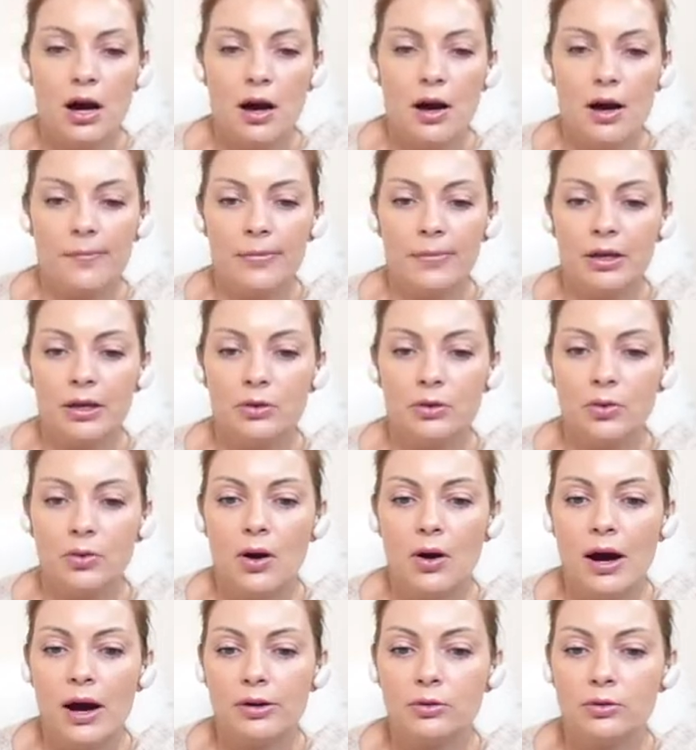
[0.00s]
Um, it
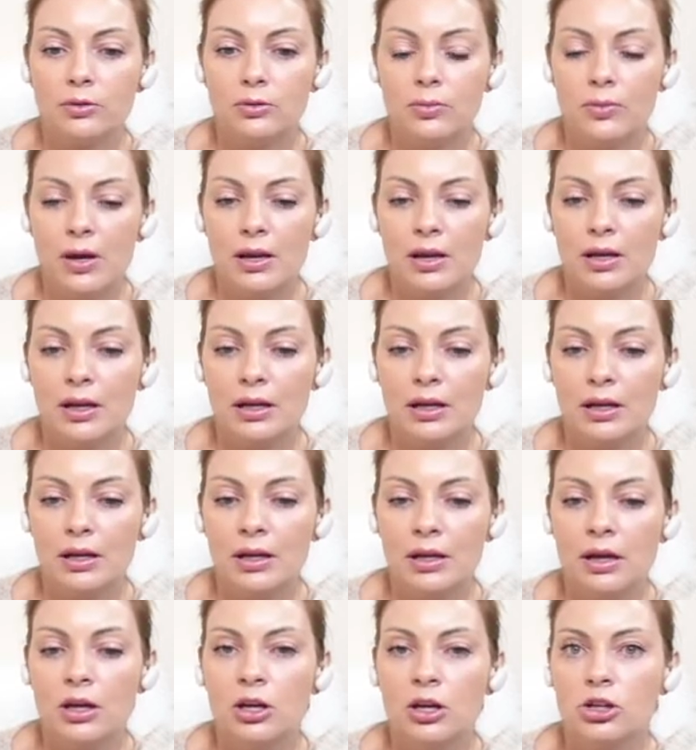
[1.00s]
will
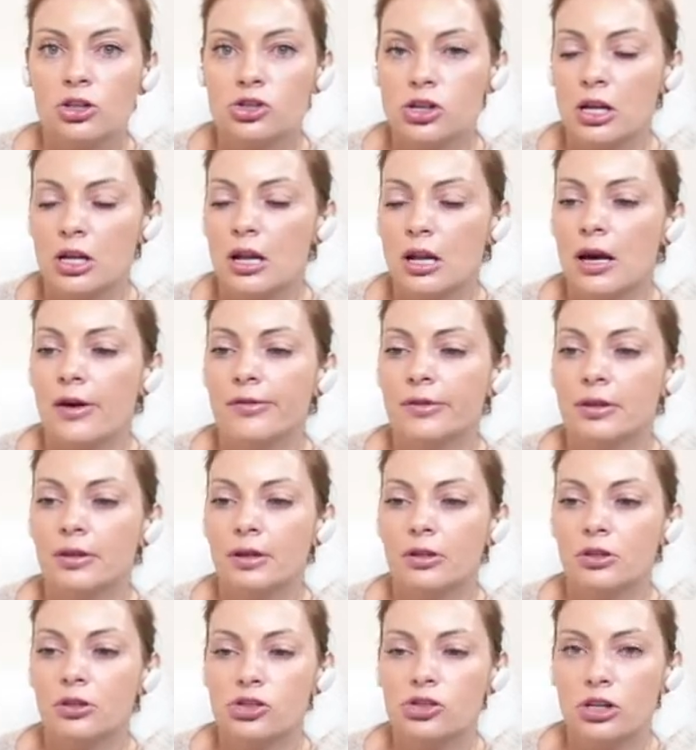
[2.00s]
automatically shut out,
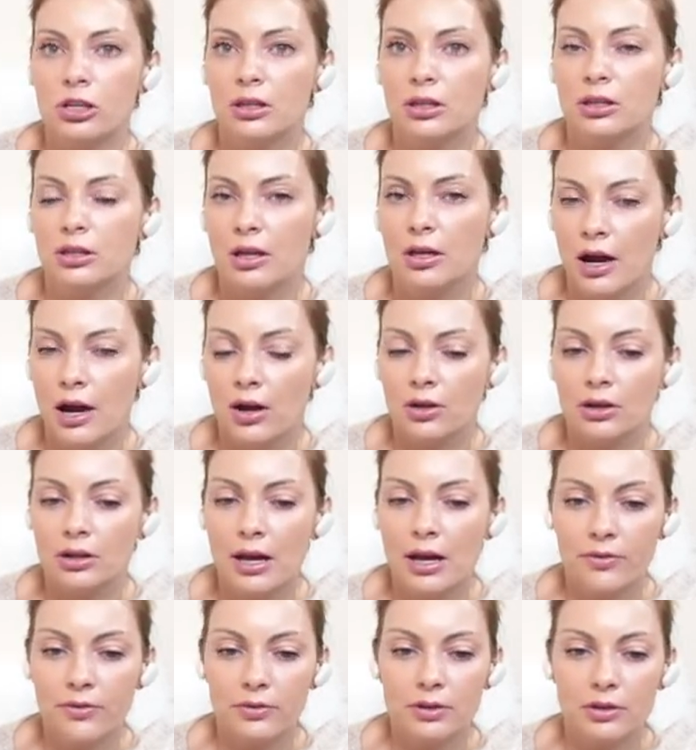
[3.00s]
shut
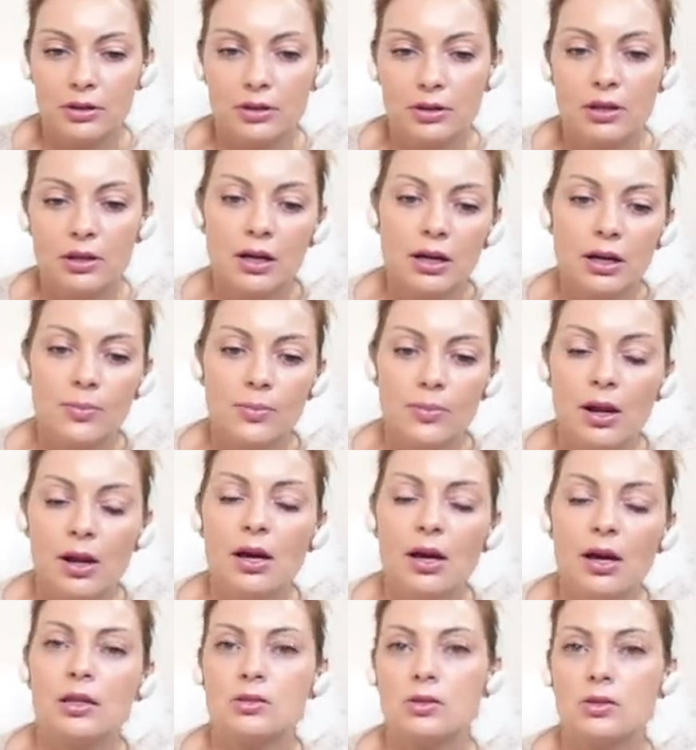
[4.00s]
down after 30
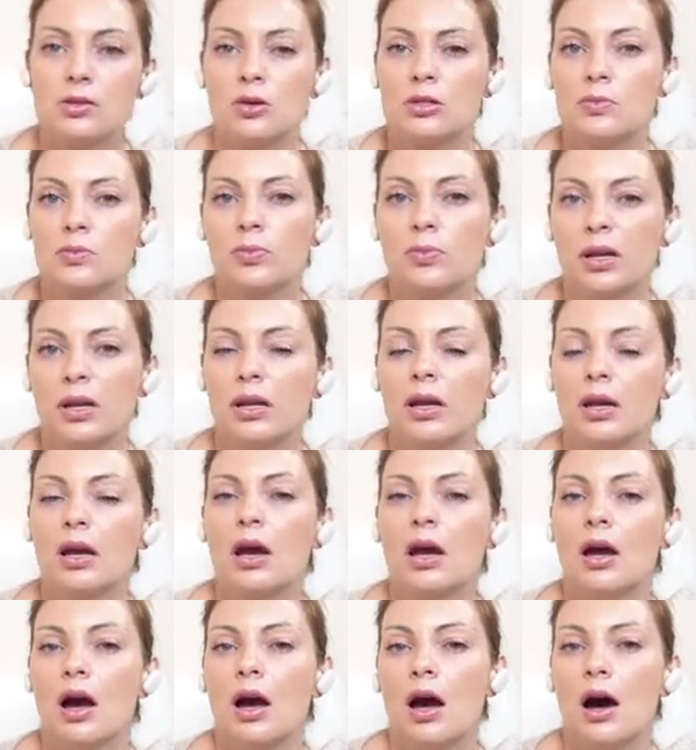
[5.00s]
minutes, so it's
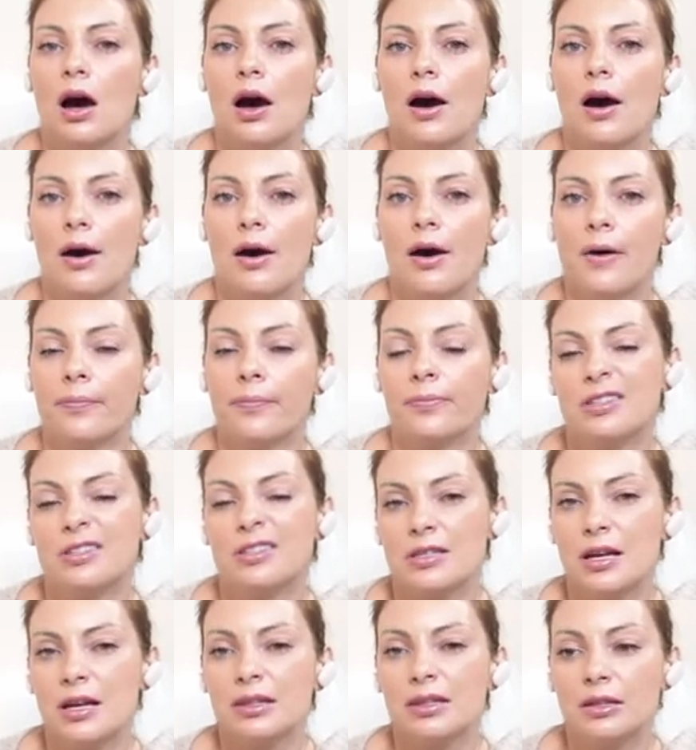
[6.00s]
pretty um
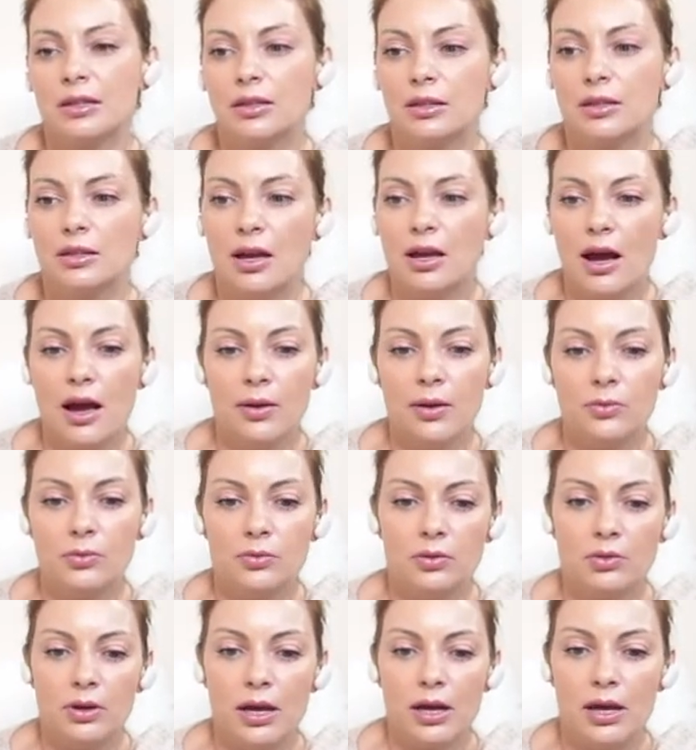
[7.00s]
standard
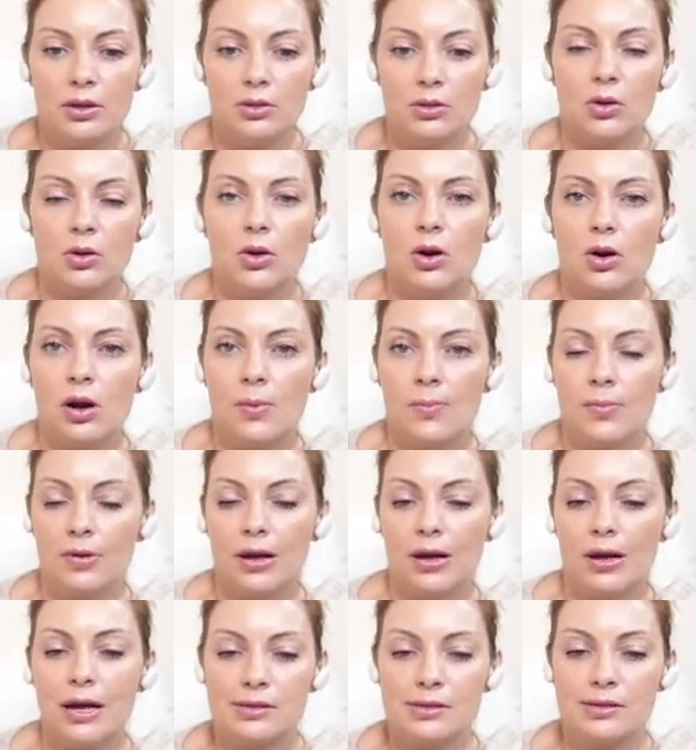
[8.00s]
time to get your
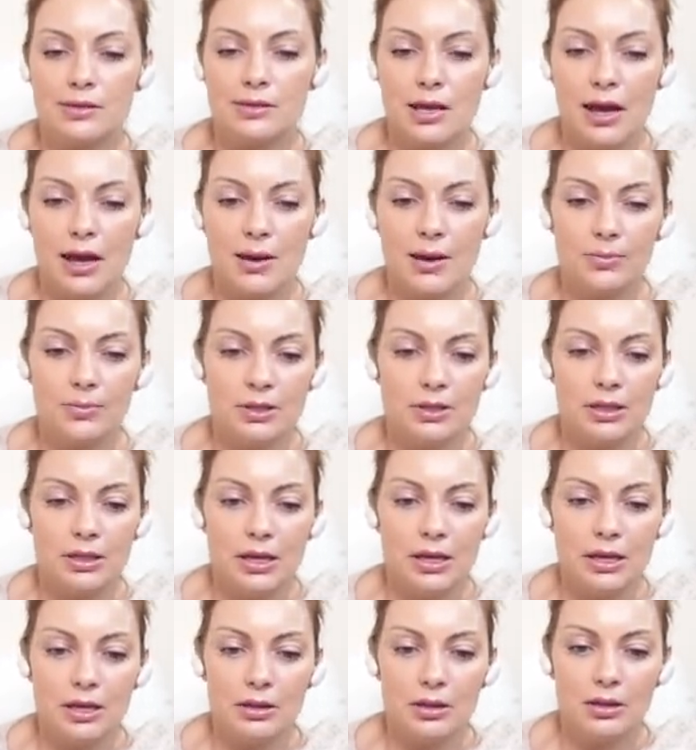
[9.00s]
breast
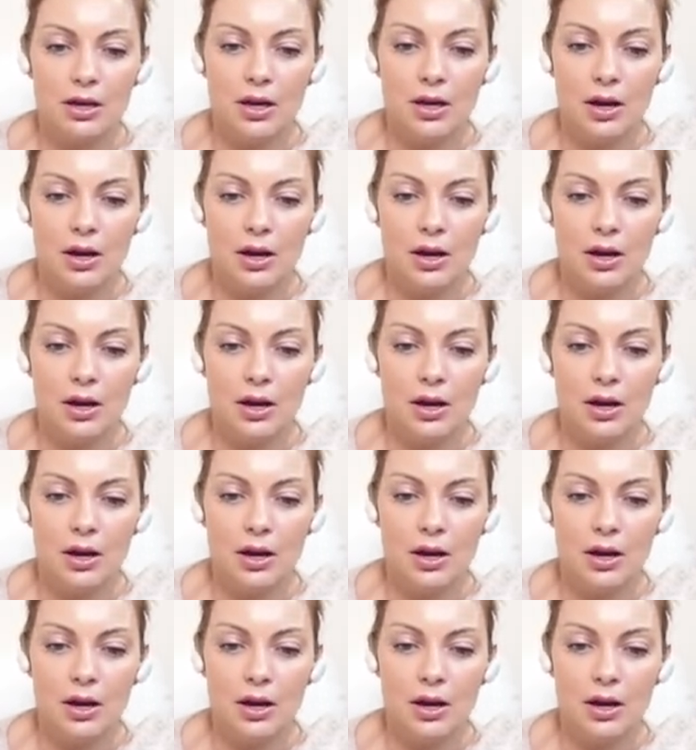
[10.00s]
emptied.